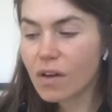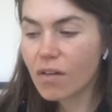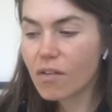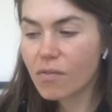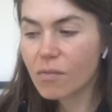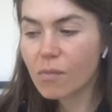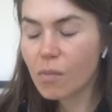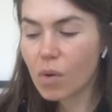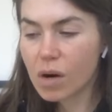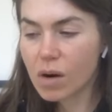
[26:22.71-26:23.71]
of
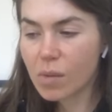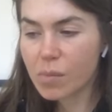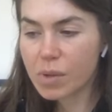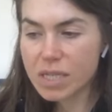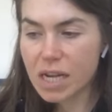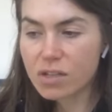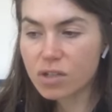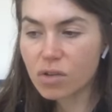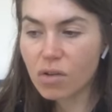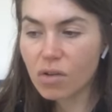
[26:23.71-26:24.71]
more
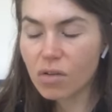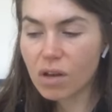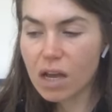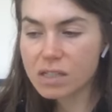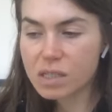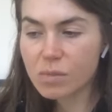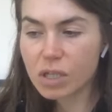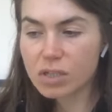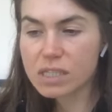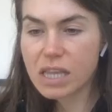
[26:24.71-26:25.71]
potential customers,